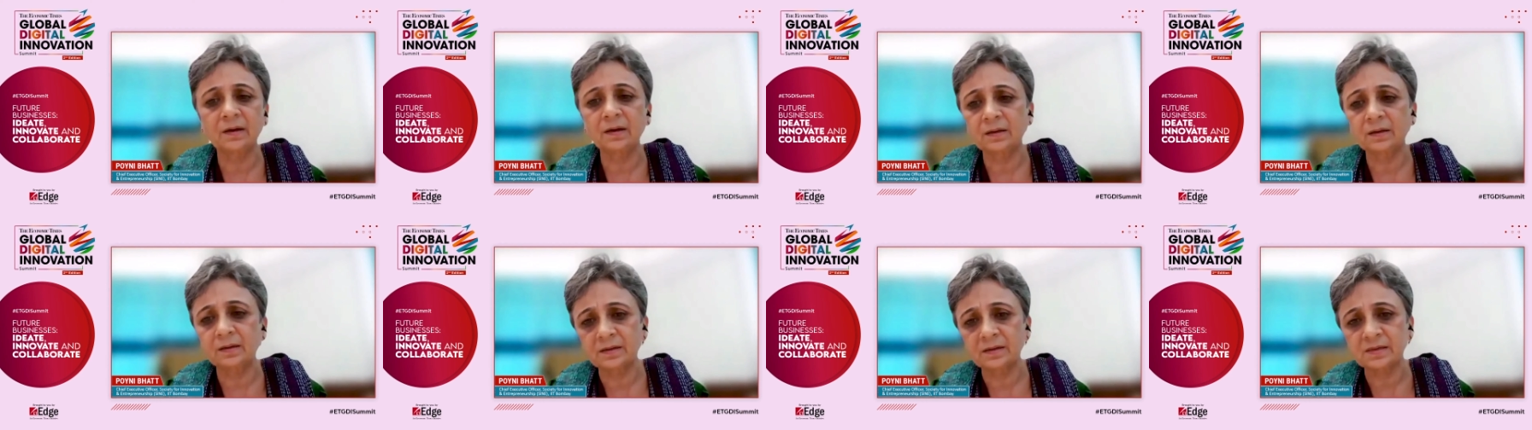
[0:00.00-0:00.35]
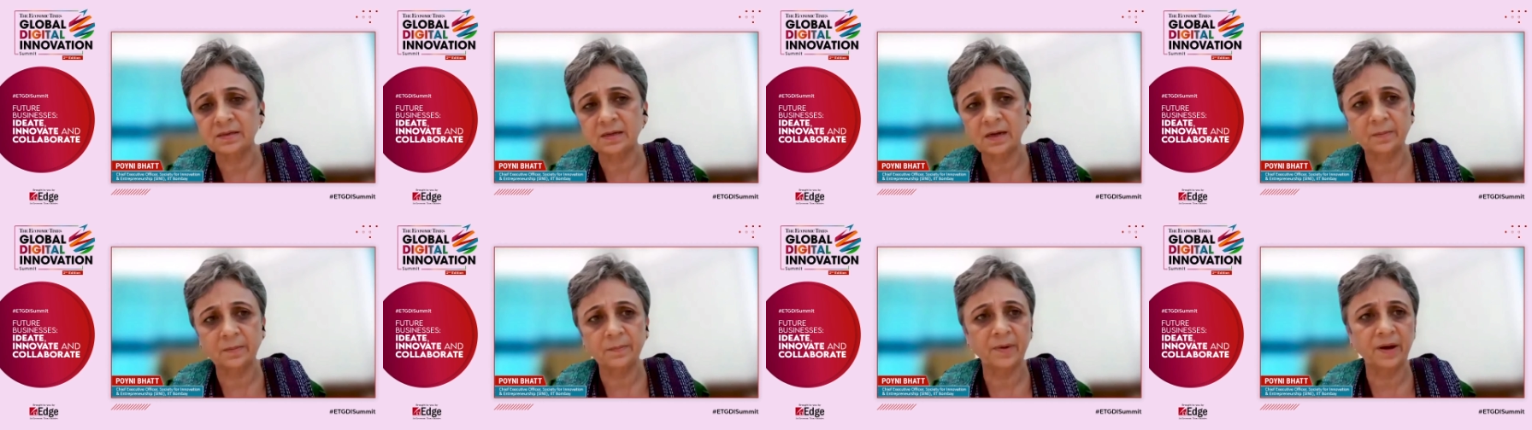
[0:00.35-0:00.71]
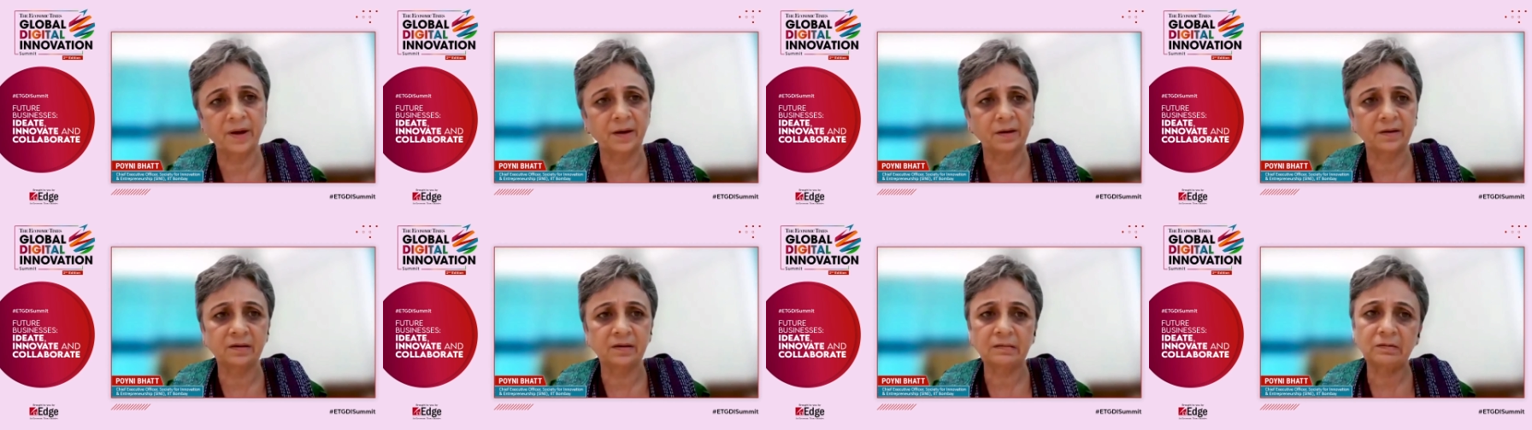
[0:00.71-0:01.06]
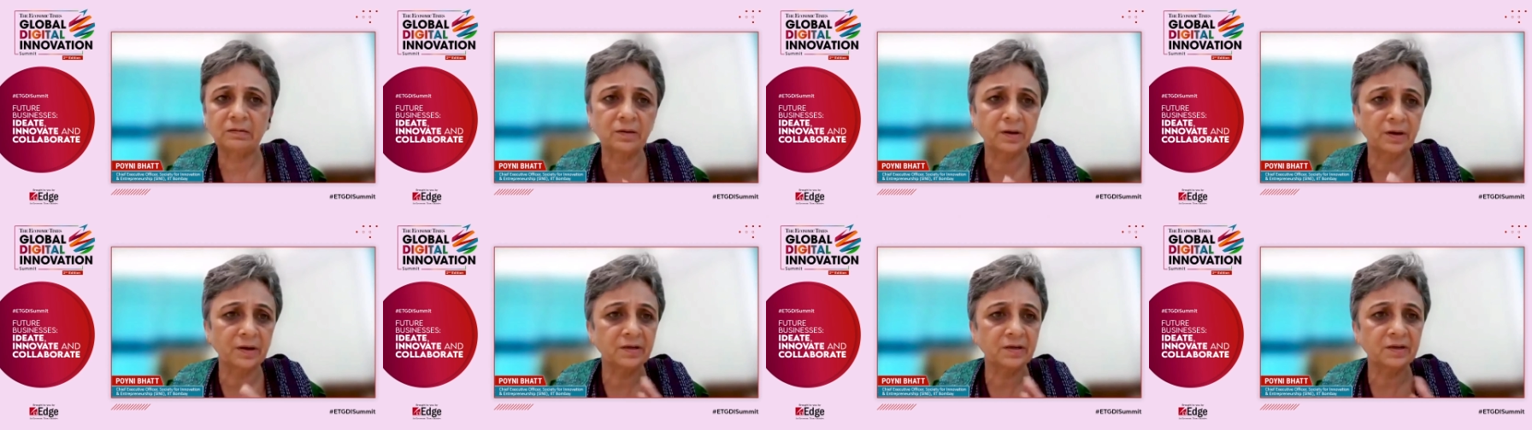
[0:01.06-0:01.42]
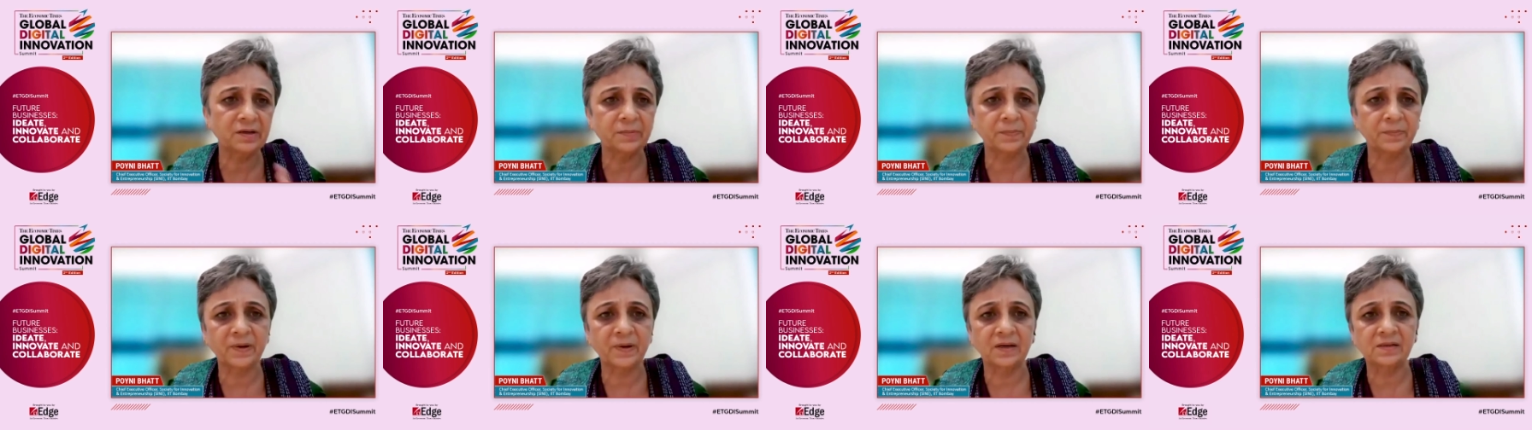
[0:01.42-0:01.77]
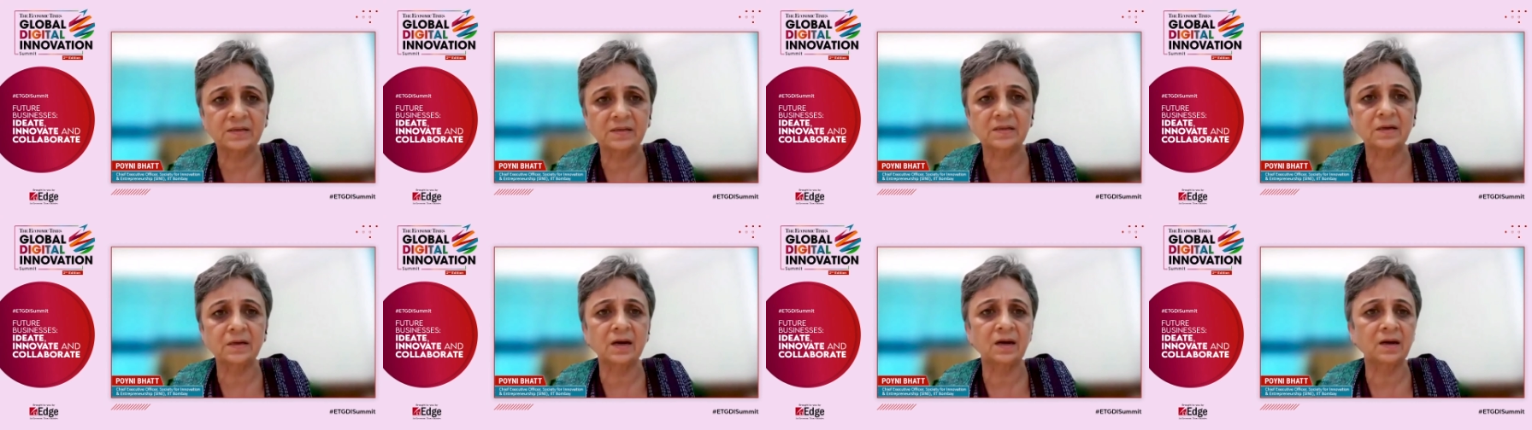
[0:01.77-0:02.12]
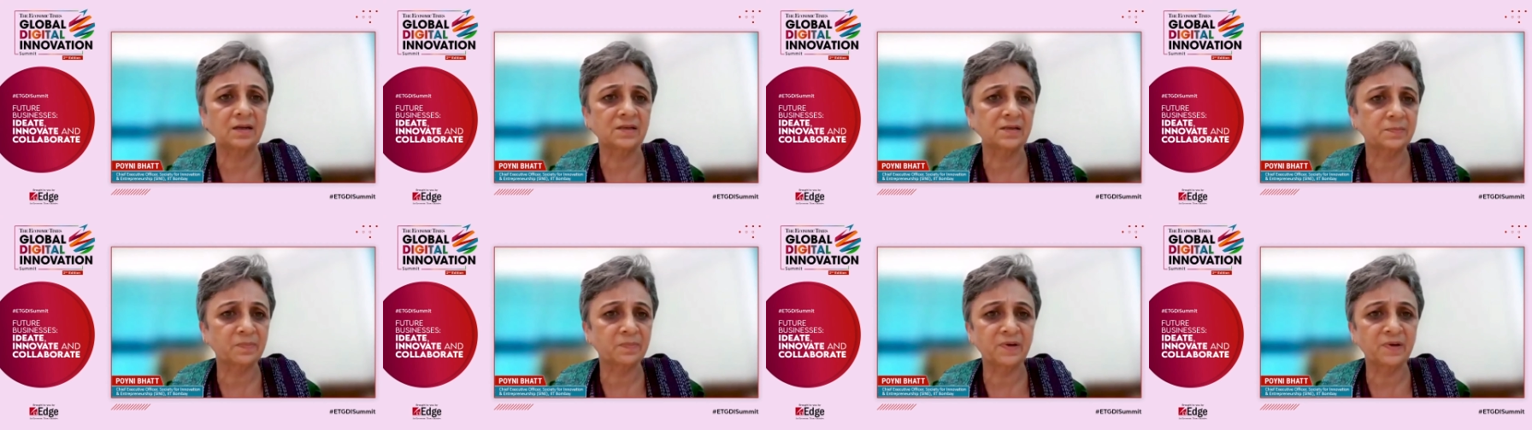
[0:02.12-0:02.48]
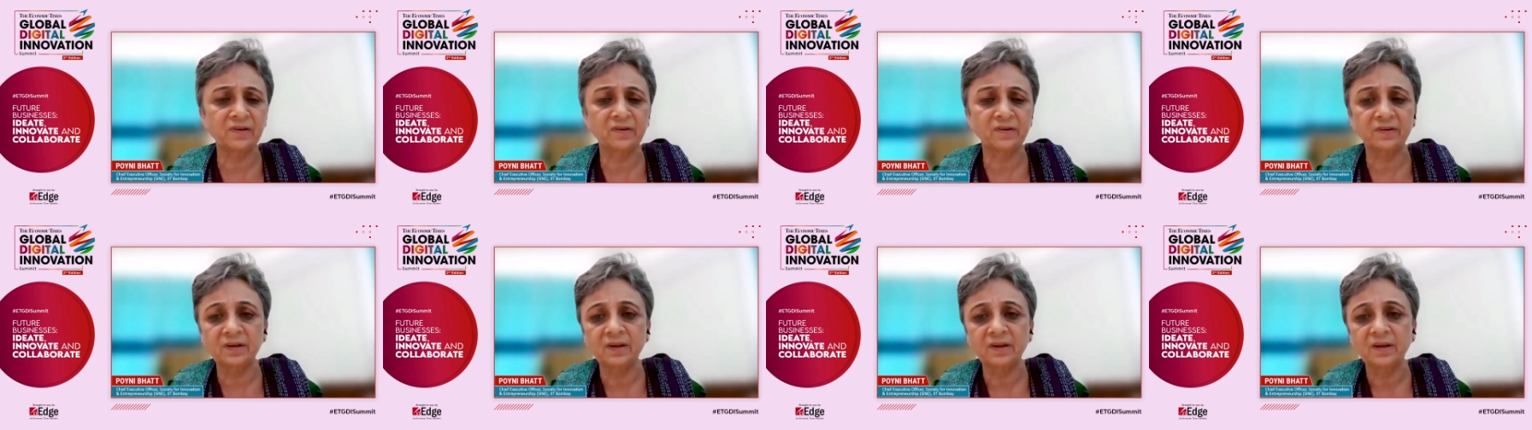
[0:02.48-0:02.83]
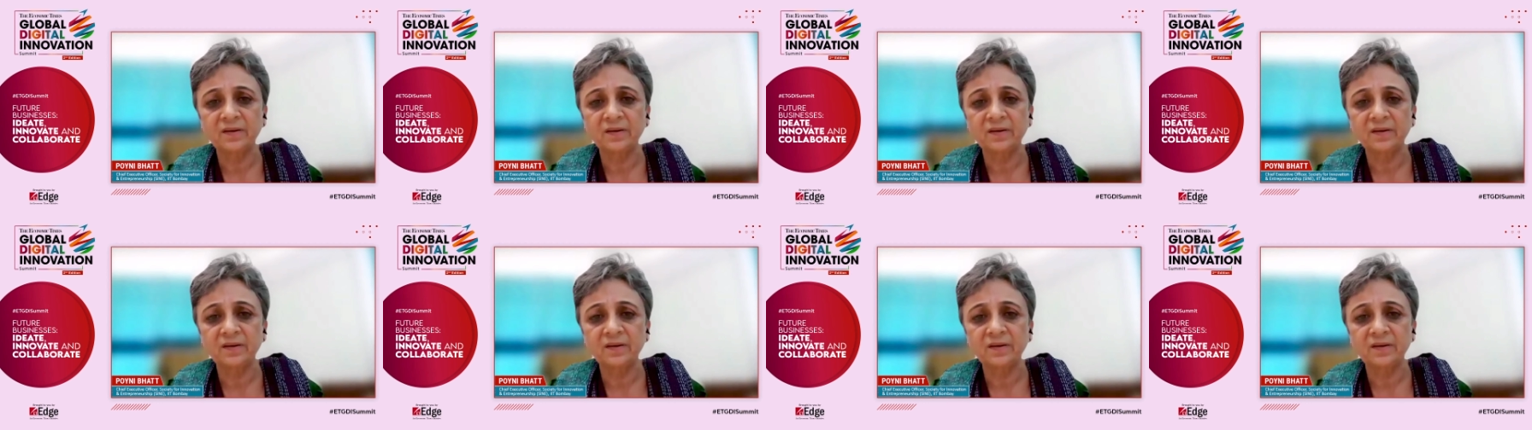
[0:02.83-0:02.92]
other segment, you know, enterprise uh, speed,